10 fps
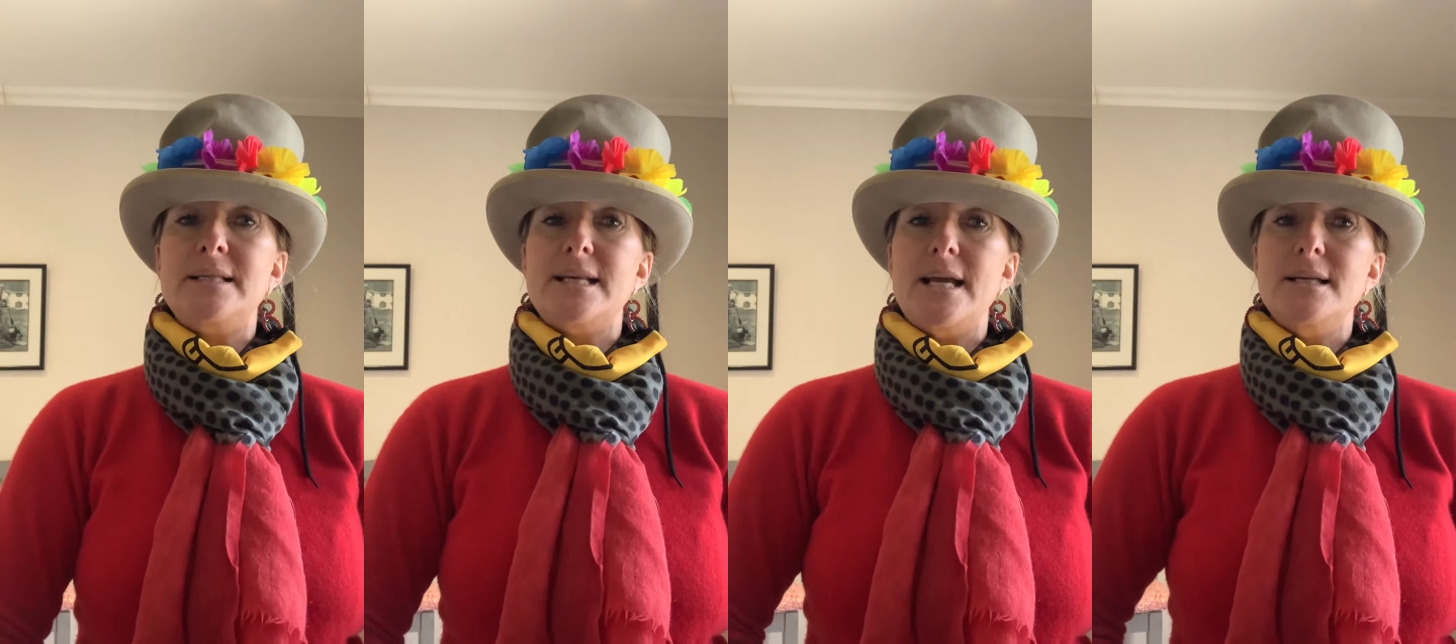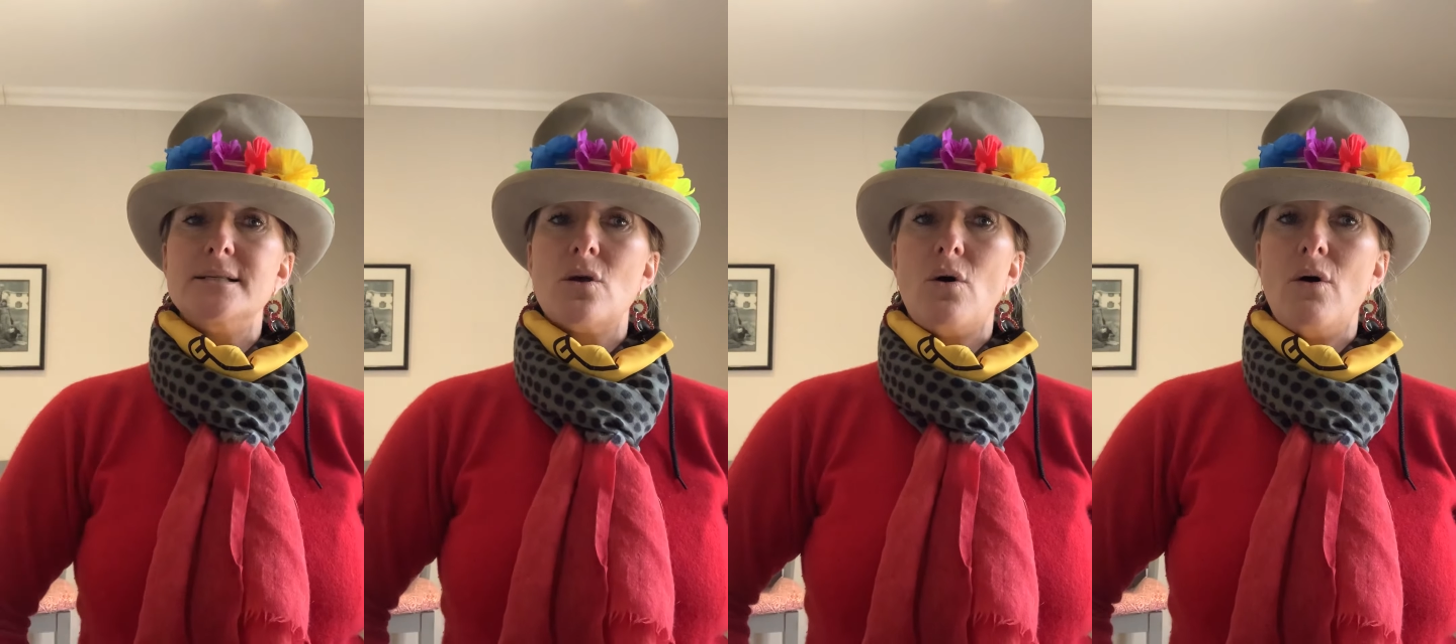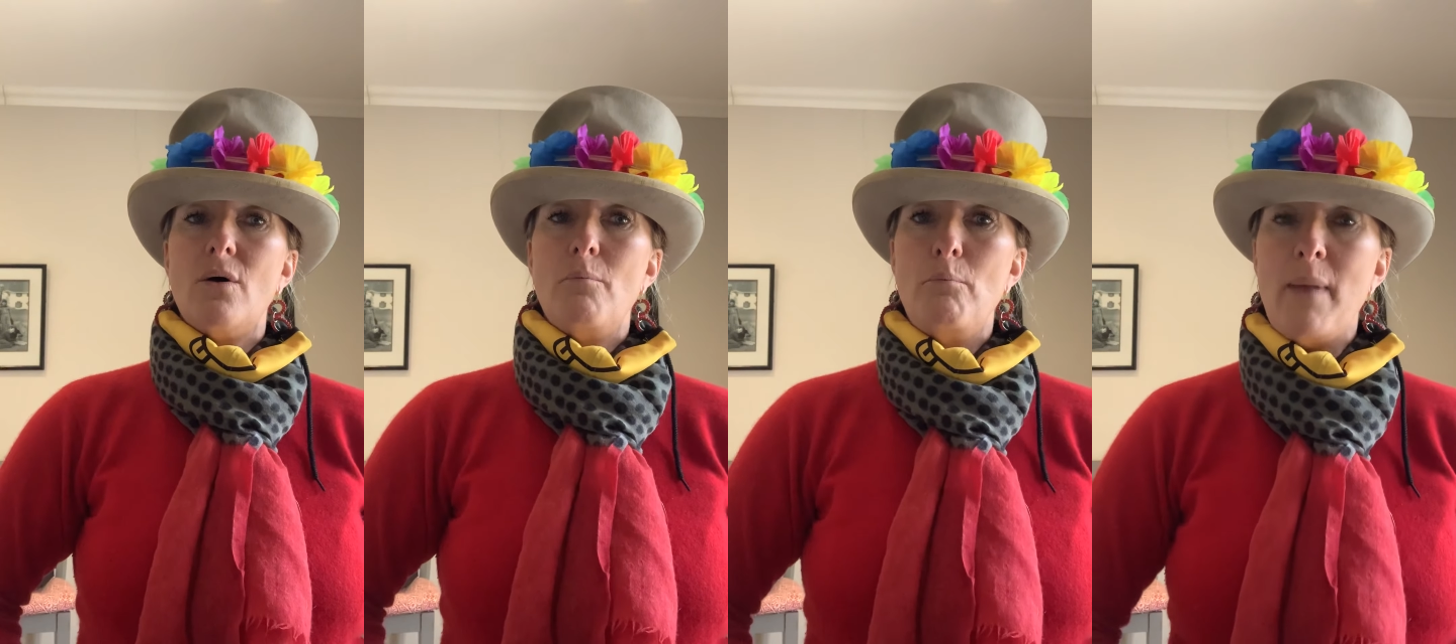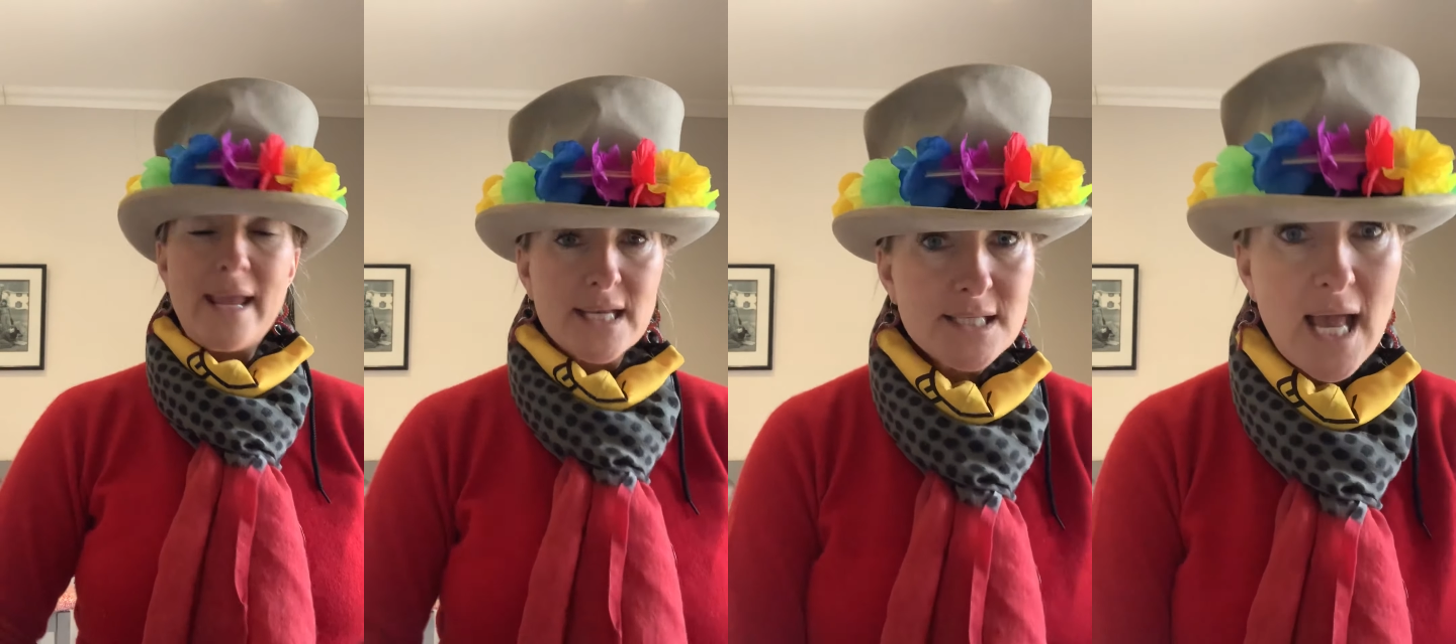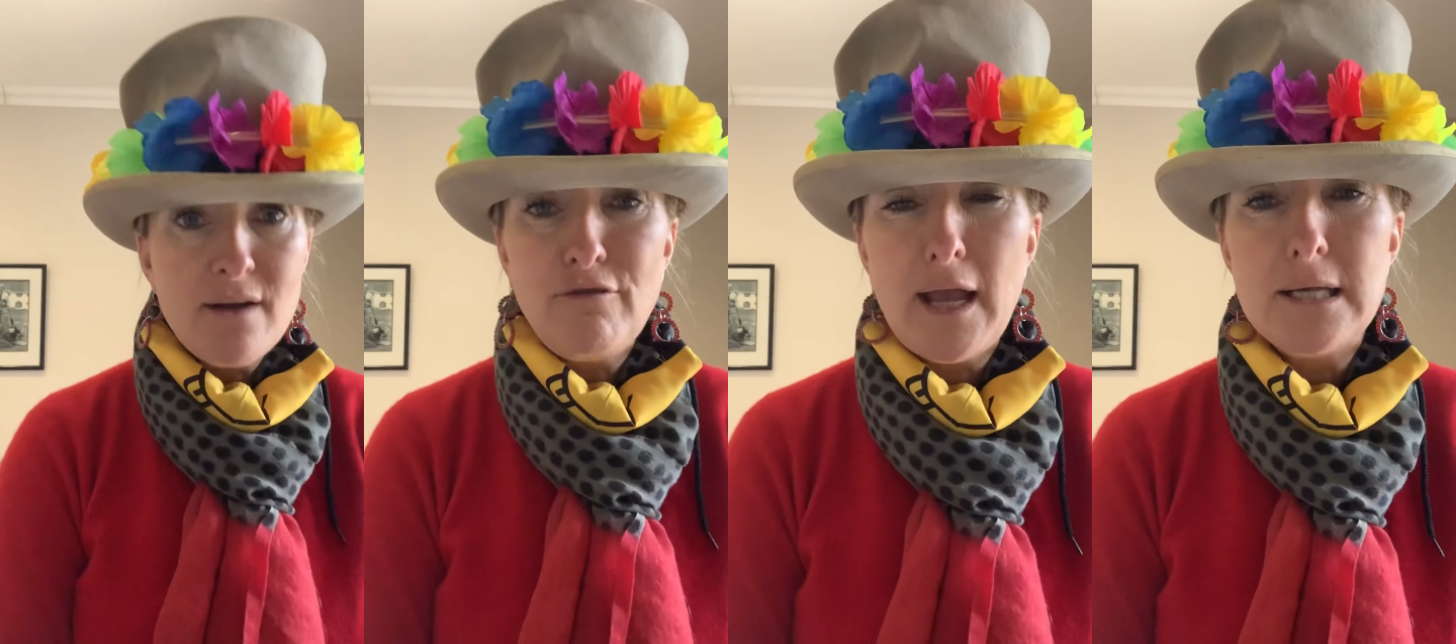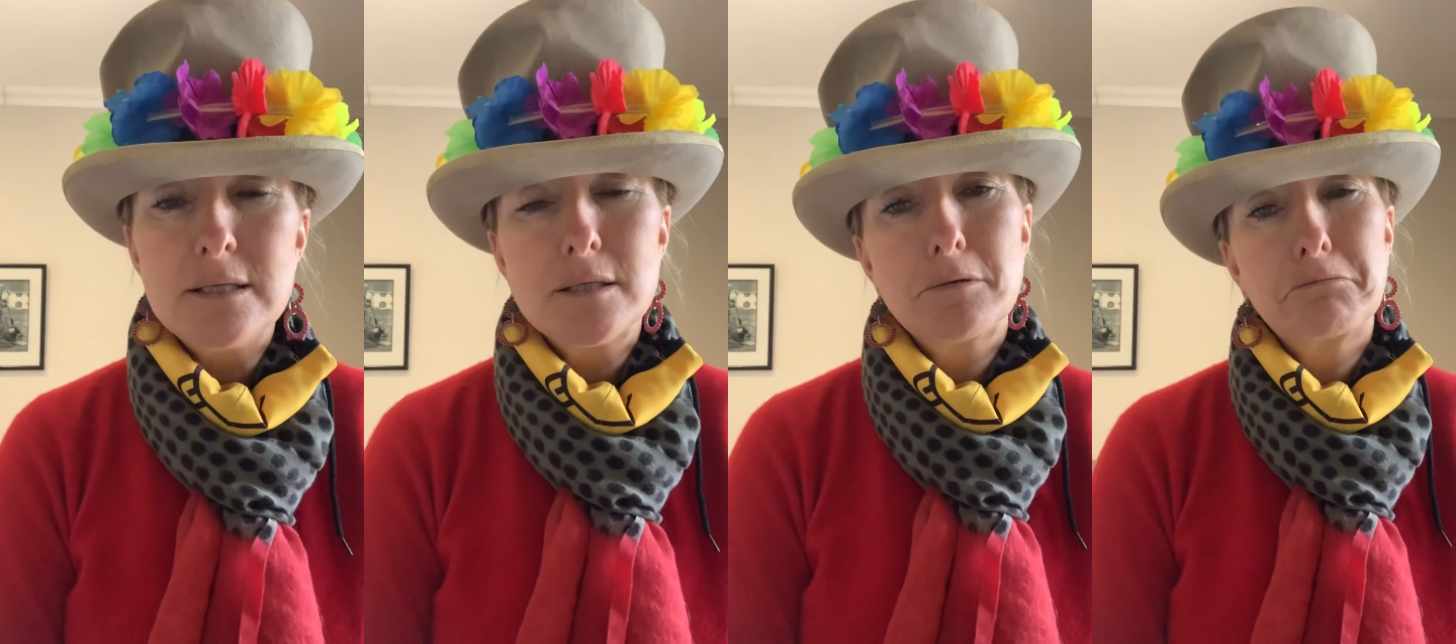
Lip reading: says, make a sad face.